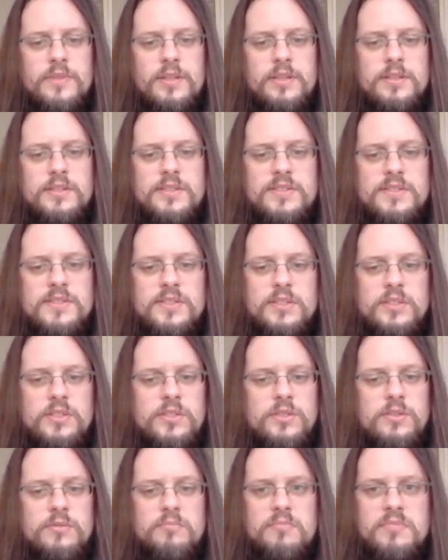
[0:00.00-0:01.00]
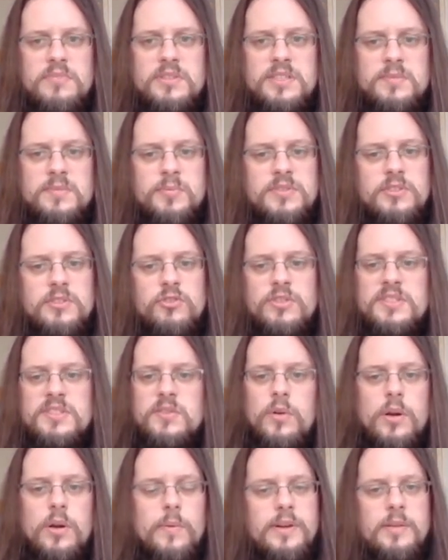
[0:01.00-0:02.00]
So this position is
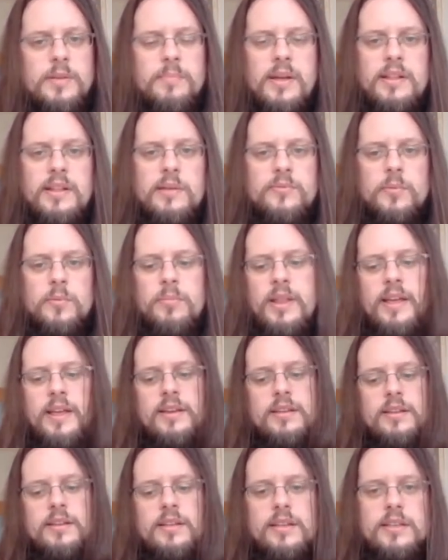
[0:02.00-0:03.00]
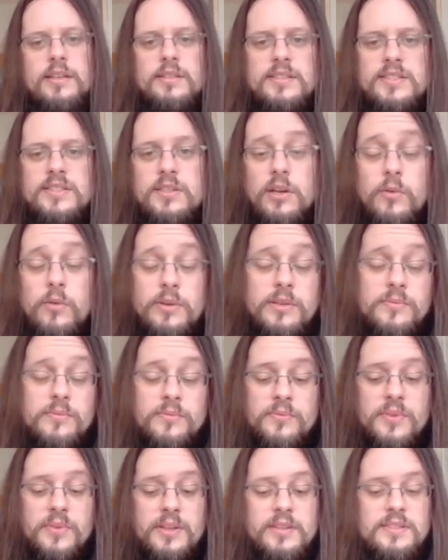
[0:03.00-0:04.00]
already better for black, and so even
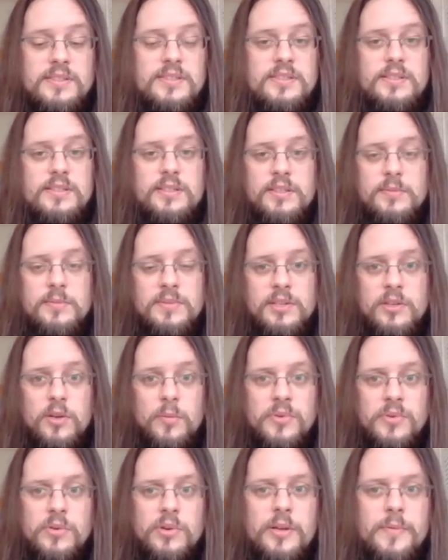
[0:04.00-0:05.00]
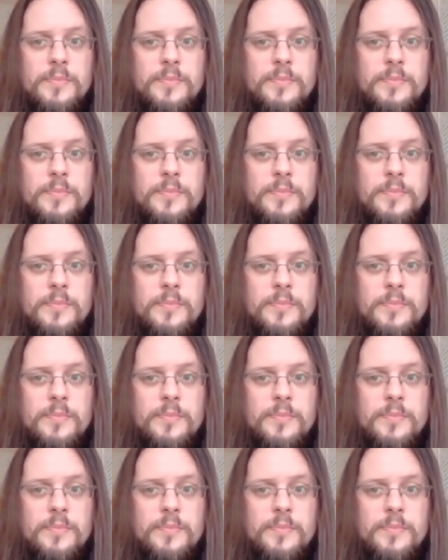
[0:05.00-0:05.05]
thinks the computer.